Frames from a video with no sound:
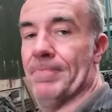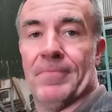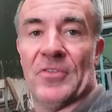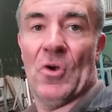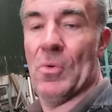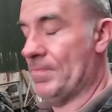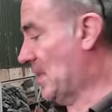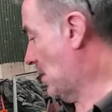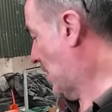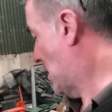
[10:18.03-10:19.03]
So,
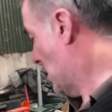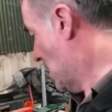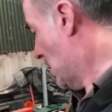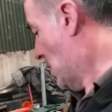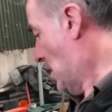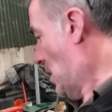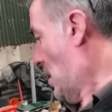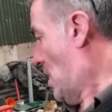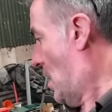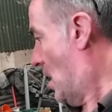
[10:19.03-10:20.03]
anyway.
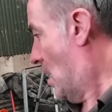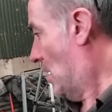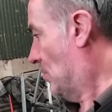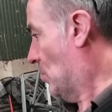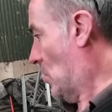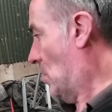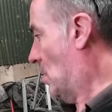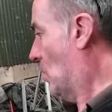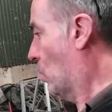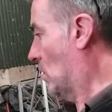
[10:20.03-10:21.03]
Now,
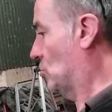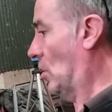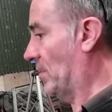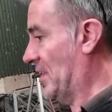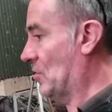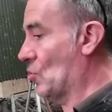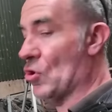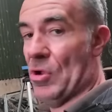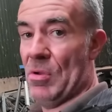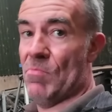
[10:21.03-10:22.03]
one job I need to
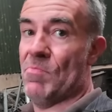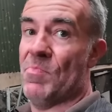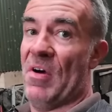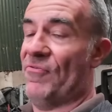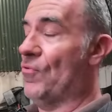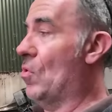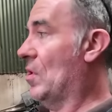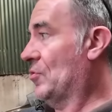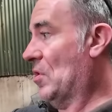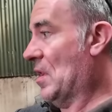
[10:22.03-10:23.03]
do before
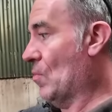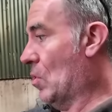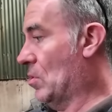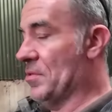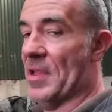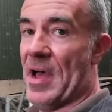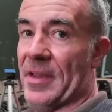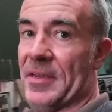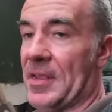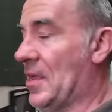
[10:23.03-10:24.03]
I do any more on
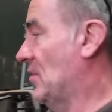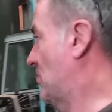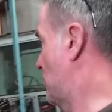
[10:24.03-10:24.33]
that is